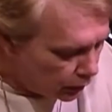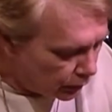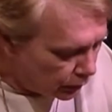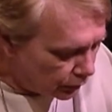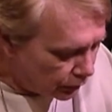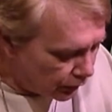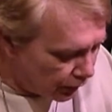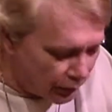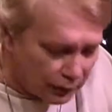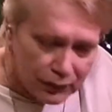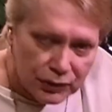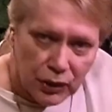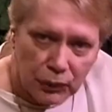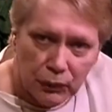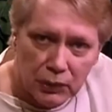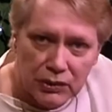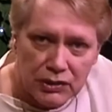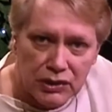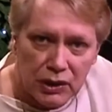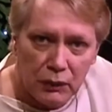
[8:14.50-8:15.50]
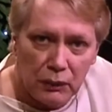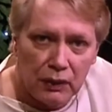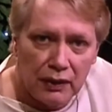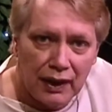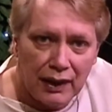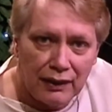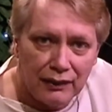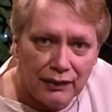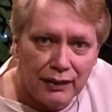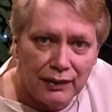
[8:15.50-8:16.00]
know, there's always someone
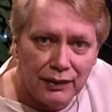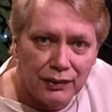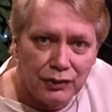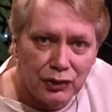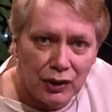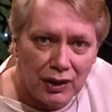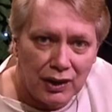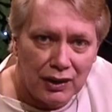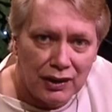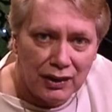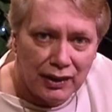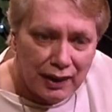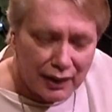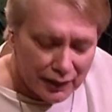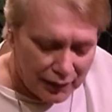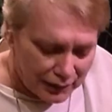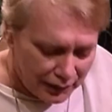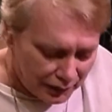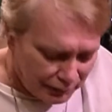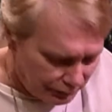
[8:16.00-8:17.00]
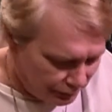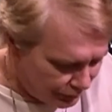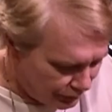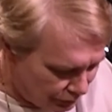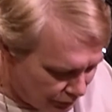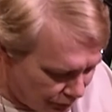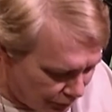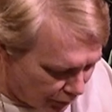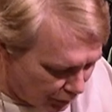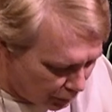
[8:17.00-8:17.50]
out there trying to get it
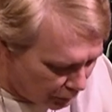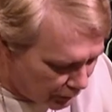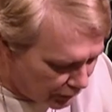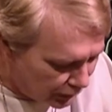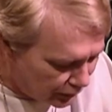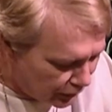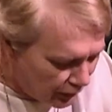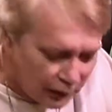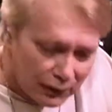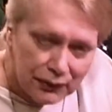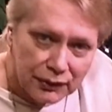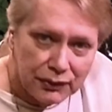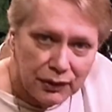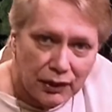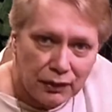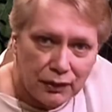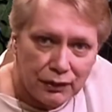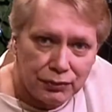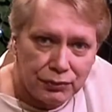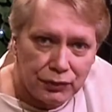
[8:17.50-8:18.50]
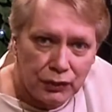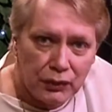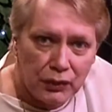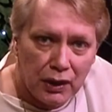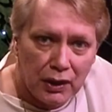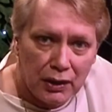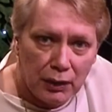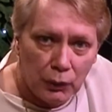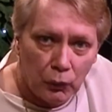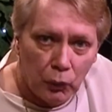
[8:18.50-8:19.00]
from you. You know, if you
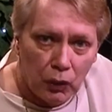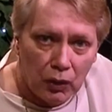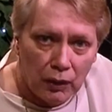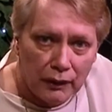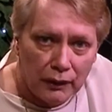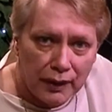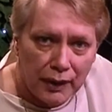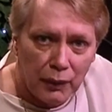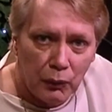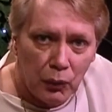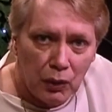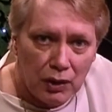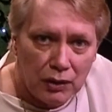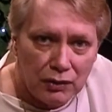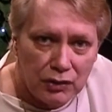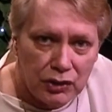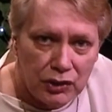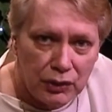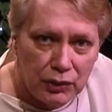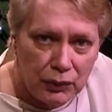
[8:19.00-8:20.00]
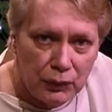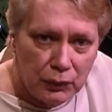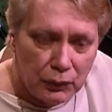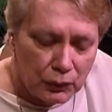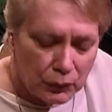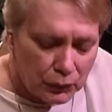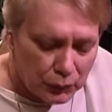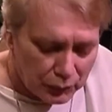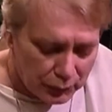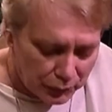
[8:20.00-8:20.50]
got one, they want two,
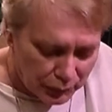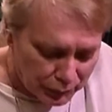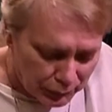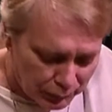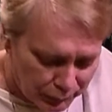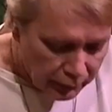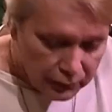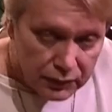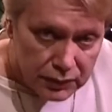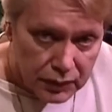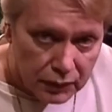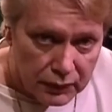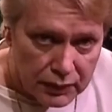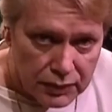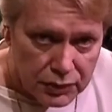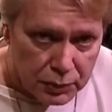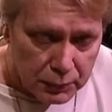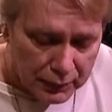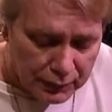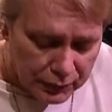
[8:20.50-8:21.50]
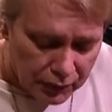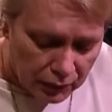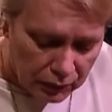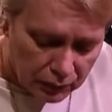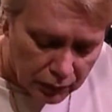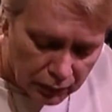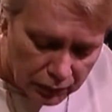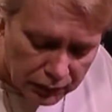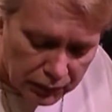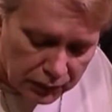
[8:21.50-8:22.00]
you know. So this spread don't
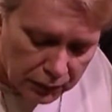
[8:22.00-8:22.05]
look too